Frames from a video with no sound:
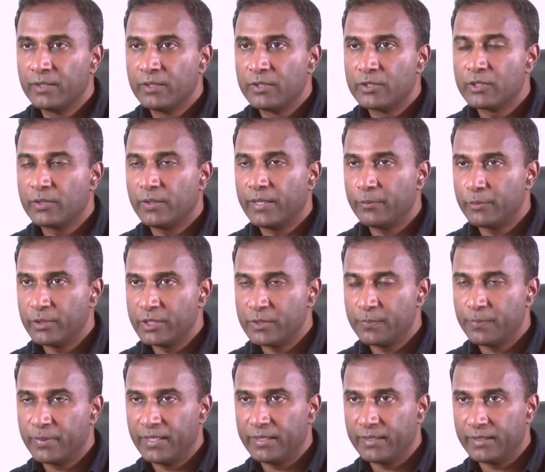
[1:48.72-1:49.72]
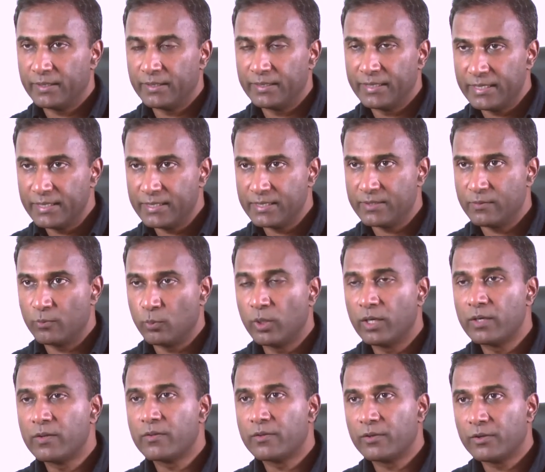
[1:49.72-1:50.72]
So I would spend at least
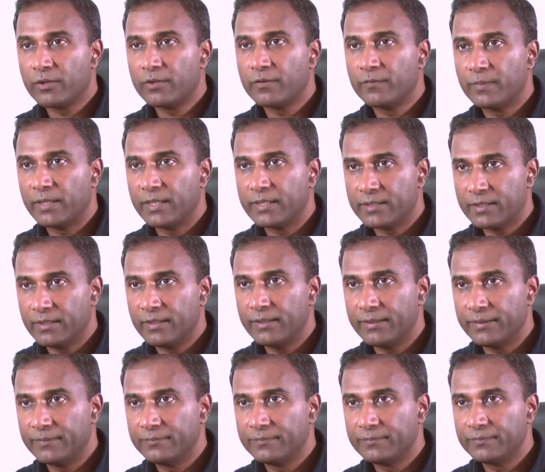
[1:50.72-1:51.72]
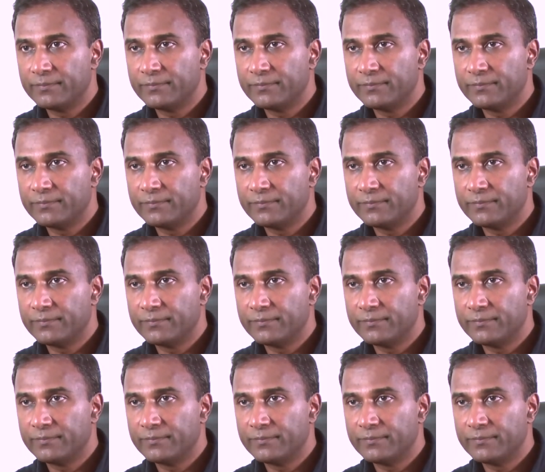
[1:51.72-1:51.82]
one third of my time